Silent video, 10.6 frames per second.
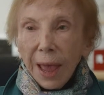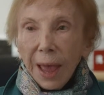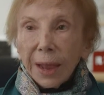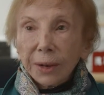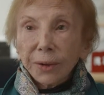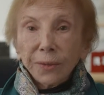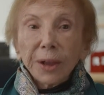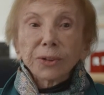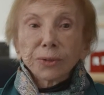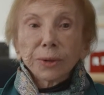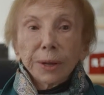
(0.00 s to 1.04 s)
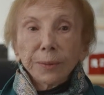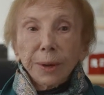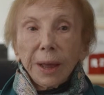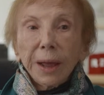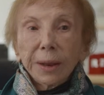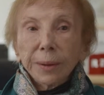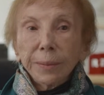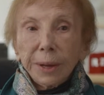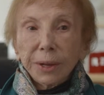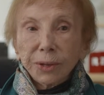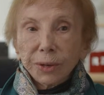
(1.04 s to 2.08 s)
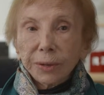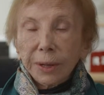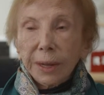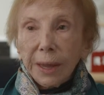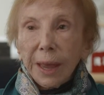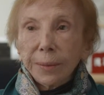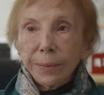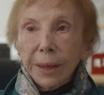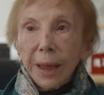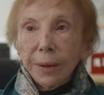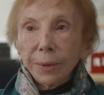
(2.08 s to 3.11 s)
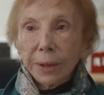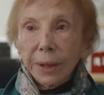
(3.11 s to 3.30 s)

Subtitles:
And eventually, we got him into the NBA with